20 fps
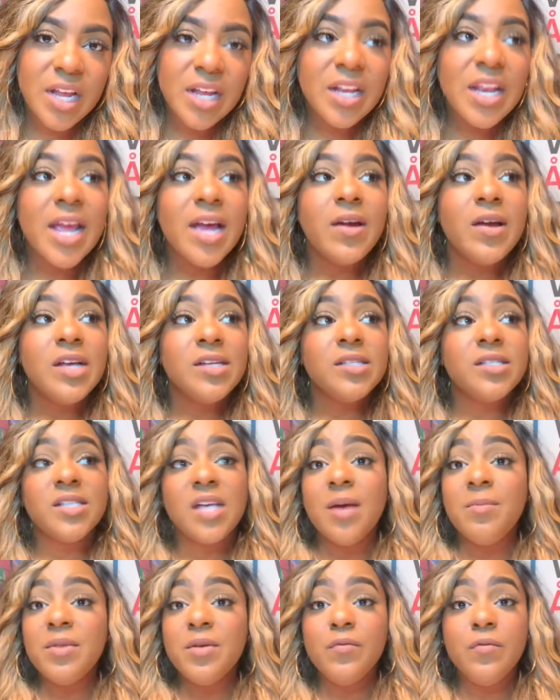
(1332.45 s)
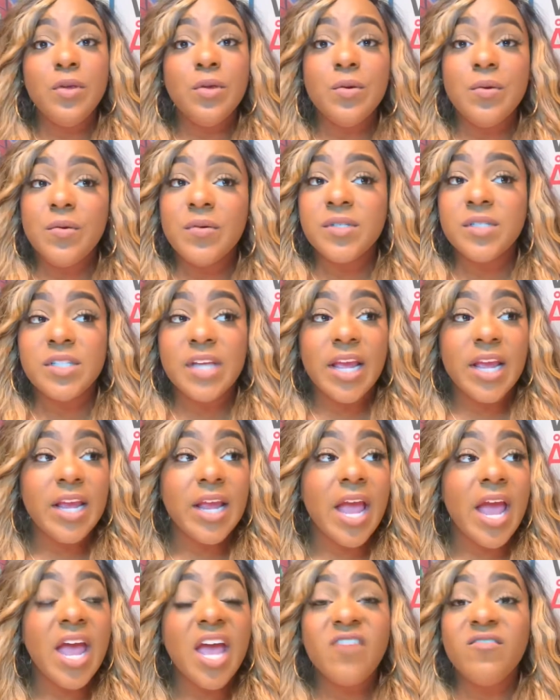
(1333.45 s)
Now, some of you
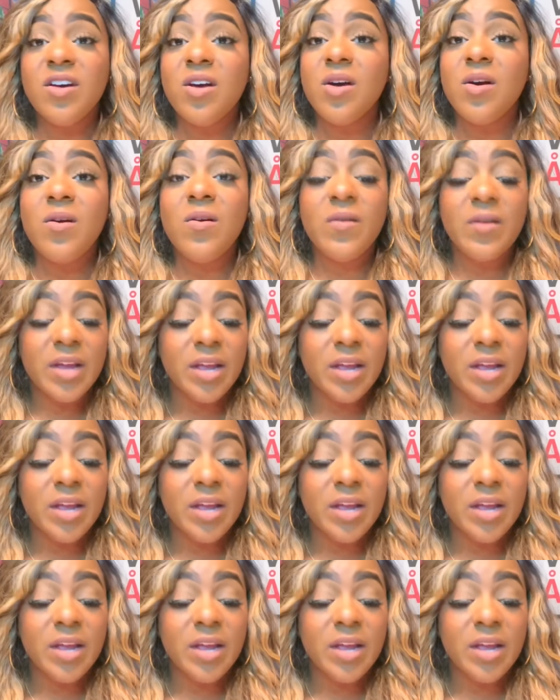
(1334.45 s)
say, I have a goal,